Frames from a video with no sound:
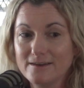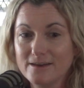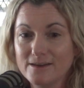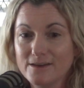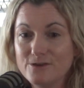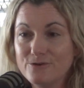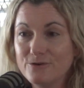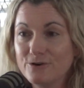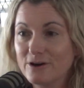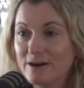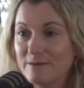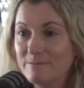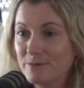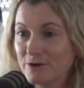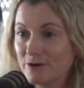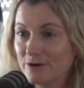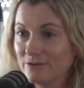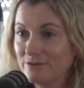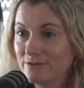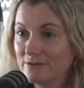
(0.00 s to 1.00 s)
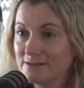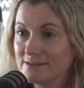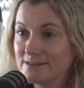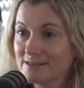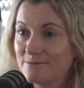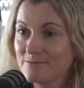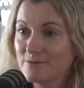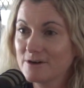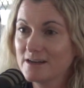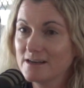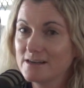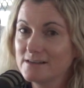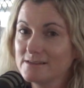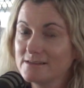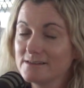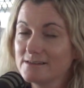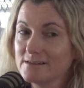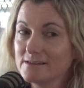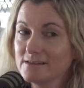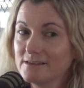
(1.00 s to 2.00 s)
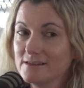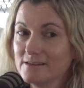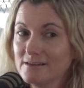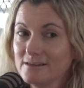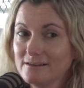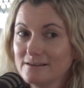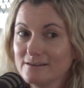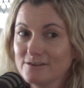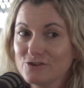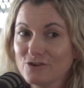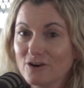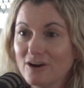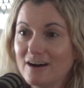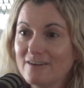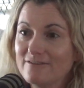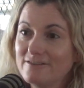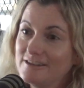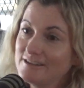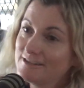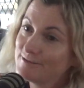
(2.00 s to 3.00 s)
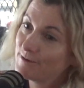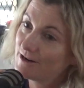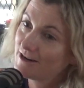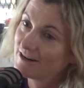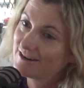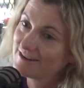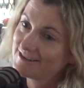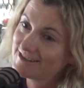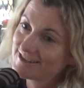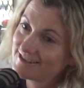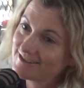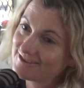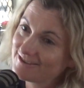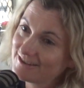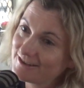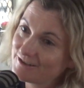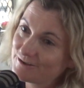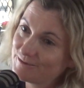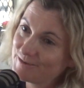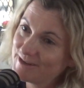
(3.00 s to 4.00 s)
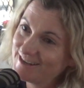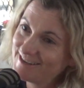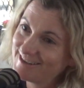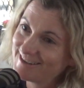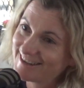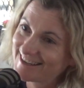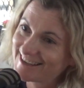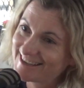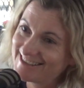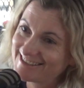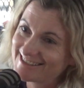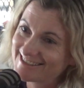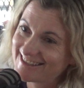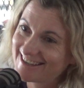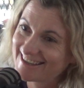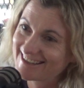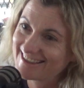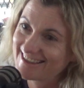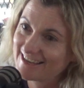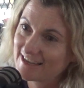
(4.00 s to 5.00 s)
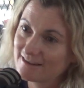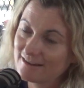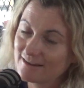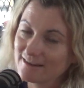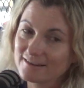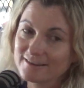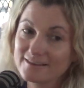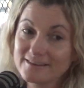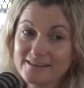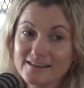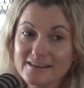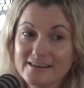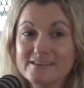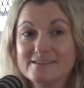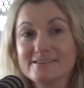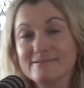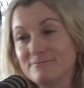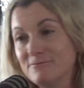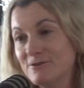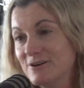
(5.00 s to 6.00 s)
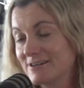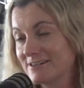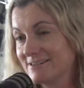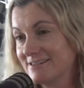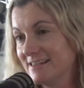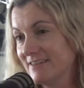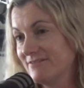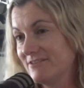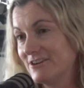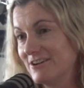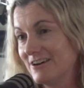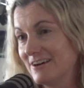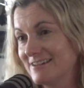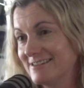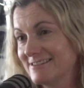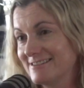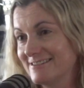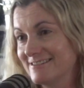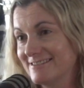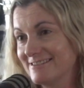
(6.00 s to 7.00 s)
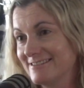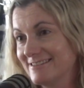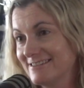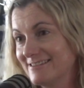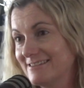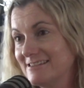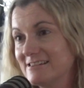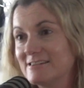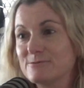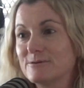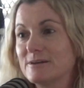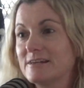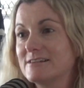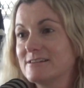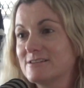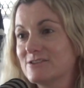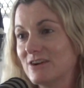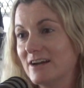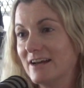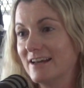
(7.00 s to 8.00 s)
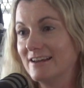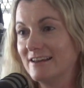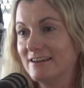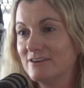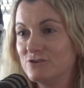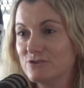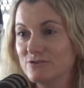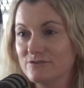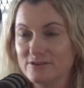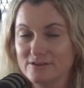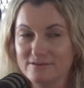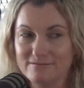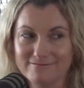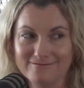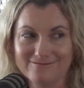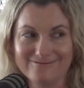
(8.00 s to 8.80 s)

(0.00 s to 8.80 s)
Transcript: you and I both in some ways drive and inspire each other a little bit. Like, it's like that, he's worked 7 nights this week straight and driven